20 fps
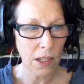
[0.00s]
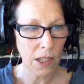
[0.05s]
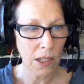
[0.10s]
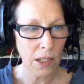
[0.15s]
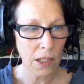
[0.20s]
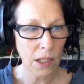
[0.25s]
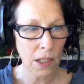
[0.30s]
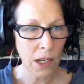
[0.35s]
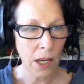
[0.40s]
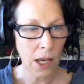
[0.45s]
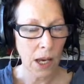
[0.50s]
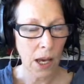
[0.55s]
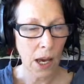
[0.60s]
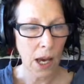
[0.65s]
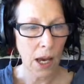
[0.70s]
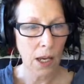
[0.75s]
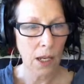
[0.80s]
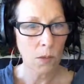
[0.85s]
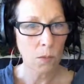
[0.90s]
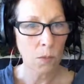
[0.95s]
I did,
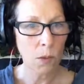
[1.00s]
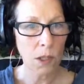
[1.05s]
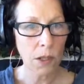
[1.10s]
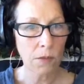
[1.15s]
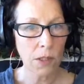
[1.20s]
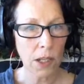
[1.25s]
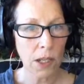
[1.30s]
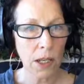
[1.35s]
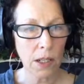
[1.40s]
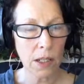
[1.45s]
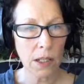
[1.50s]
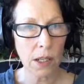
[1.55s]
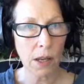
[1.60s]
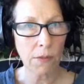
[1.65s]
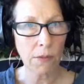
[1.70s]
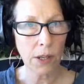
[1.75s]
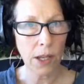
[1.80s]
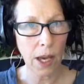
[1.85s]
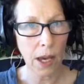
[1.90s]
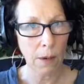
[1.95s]
and what I've done is
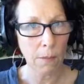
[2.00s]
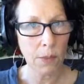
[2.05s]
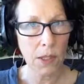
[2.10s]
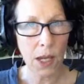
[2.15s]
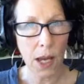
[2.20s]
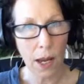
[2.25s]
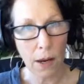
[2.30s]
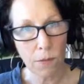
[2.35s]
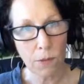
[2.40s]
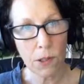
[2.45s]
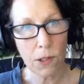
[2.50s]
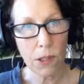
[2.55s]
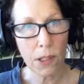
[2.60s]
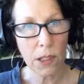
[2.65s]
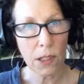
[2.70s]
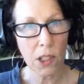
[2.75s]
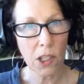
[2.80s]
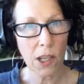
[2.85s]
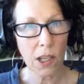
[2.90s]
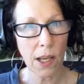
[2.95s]
I've kept
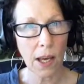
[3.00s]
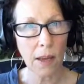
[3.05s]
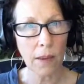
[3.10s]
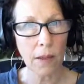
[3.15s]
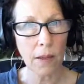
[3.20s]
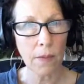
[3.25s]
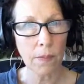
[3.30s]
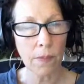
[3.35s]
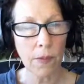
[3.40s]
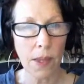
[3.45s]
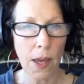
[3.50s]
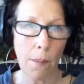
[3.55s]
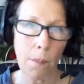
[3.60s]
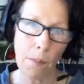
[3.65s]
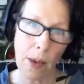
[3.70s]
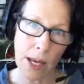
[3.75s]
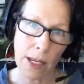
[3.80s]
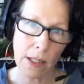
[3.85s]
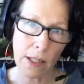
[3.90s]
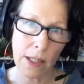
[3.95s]
everything together
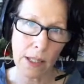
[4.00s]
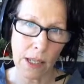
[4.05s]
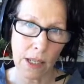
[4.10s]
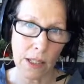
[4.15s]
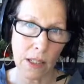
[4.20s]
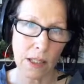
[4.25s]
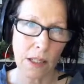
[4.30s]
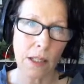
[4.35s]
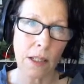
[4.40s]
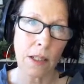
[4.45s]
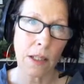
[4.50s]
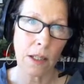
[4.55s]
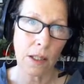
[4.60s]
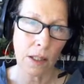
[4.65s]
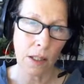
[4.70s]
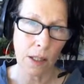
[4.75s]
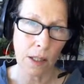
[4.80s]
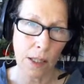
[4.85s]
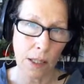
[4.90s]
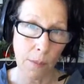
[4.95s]
that makes sense,
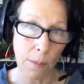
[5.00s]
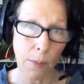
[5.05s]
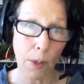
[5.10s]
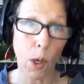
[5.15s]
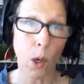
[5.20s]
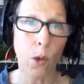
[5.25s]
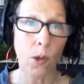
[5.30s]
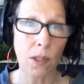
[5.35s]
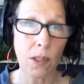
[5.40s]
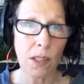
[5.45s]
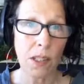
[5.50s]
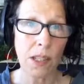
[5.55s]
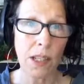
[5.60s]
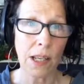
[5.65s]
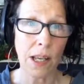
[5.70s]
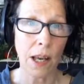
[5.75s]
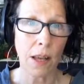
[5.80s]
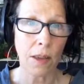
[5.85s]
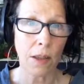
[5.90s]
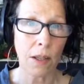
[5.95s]
that belongs
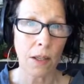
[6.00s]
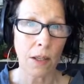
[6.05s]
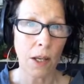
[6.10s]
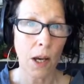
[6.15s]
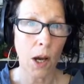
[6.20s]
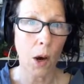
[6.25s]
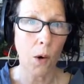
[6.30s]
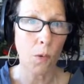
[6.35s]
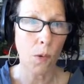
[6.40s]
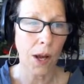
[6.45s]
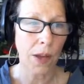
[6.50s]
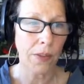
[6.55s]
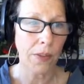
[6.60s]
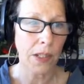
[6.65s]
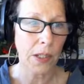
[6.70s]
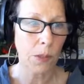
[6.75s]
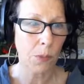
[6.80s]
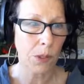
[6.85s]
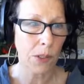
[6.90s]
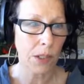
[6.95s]
together
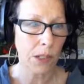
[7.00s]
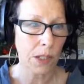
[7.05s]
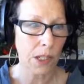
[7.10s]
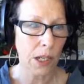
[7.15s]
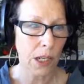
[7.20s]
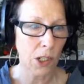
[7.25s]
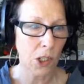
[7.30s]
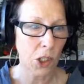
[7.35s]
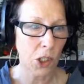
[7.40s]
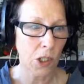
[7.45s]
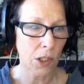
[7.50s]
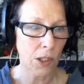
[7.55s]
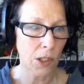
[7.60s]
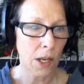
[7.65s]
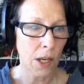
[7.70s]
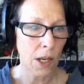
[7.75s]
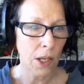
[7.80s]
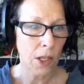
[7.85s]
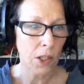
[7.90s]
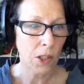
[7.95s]
around this
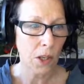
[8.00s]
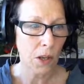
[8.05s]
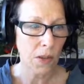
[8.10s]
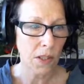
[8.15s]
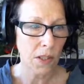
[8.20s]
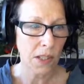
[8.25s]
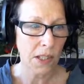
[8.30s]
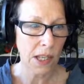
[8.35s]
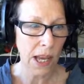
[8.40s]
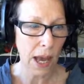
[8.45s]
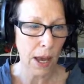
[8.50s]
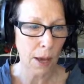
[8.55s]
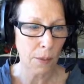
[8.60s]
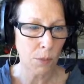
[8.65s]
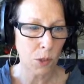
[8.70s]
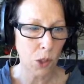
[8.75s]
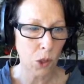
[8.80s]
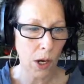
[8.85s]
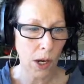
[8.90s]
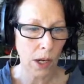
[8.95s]
presentation. So there's the
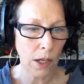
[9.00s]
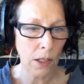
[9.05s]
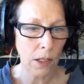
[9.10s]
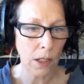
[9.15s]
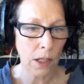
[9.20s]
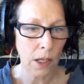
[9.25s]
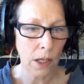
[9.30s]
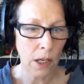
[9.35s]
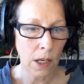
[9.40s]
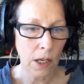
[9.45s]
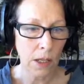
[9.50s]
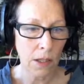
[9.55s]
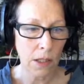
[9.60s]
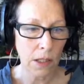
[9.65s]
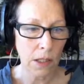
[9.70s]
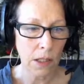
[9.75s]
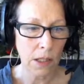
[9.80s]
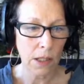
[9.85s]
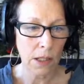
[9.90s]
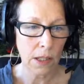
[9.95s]
abstract,
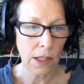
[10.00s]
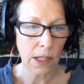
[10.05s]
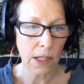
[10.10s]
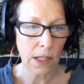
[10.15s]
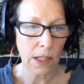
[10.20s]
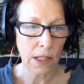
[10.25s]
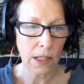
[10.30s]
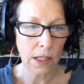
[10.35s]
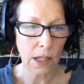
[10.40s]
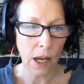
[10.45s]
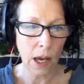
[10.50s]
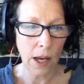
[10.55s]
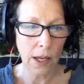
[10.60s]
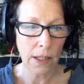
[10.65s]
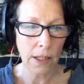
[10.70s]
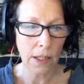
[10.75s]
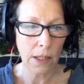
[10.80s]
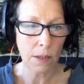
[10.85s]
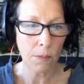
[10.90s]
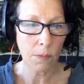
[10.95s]
there's the
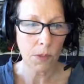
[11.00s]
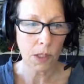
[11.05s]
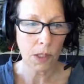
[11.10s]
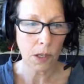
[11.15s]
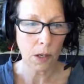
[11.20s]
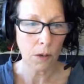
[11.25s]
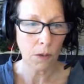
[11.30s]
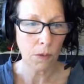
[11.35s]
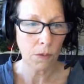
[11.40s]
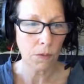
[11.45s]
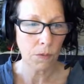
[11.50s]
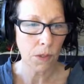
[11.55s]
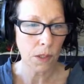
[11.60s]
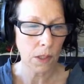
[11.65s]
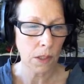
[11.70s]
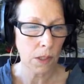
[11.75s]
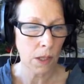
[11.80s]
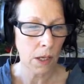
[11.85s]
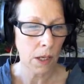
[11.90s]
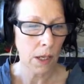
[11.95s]
slides
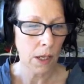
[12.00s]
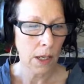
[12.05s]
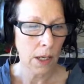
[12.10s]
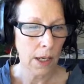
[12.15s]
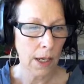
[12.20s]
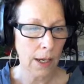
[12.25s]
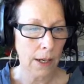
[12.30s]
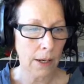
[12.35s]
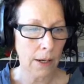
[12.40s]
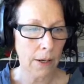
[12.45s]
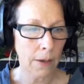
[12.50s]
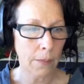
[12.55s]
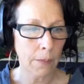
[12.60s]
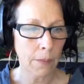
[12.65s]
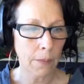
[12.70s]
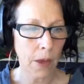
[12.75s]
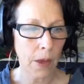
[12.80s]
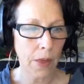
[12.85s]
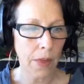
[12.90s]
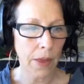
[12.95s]
themselves,
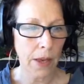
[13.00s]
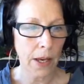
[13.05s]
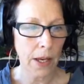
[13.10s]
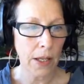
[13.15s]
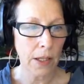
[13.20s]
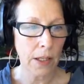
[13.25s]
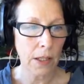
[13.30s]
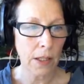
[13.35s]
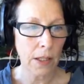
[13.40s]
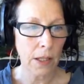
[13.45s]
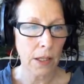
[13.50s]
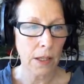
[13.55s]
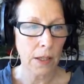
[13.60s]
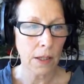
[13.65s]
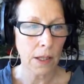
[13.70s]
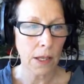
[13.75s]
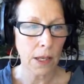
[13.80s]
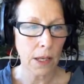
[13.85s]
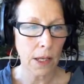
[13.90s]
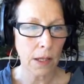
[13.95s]
there's
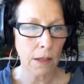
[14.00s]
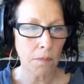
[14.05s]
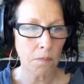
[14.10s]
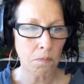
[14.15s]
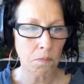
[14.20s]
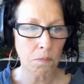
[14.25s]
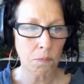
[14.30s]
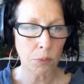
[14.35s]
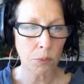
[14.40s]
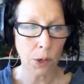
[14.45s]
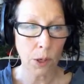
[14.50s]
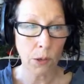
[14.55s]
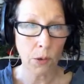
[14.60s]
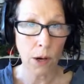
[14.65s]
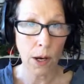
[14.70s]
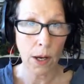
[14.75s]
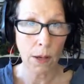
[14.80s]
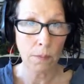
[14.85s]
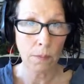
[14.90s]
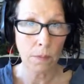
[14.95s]
the
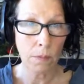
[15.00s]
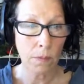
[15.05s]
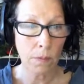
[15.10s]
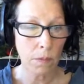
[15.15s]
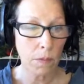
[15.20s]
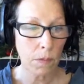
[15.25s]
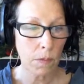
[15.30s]
program,